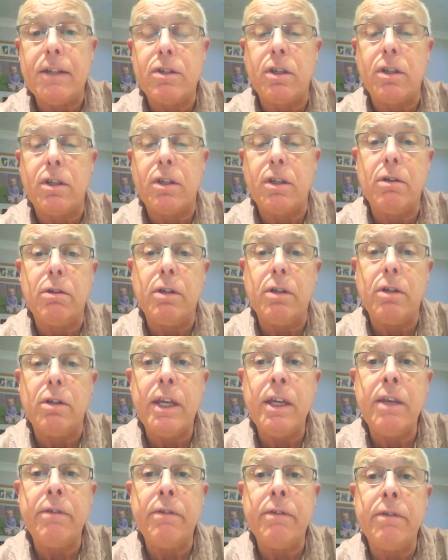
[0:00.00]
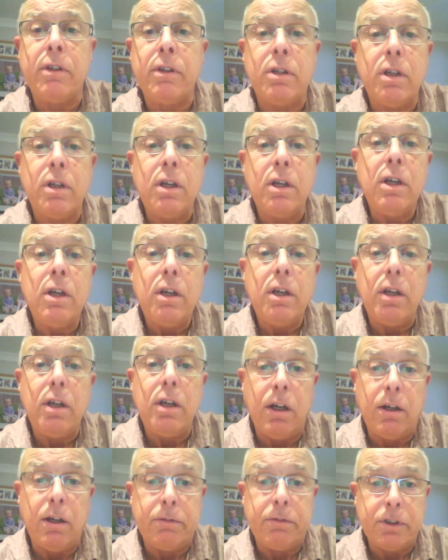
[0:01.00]
So even
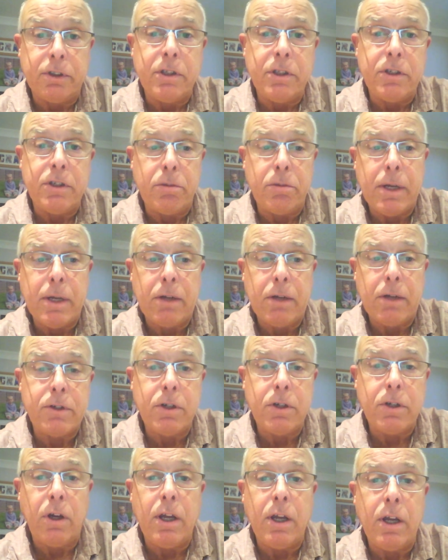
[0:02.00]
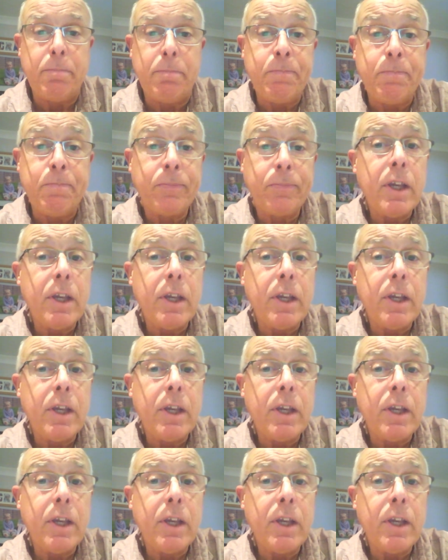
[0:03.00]
after this amount of time,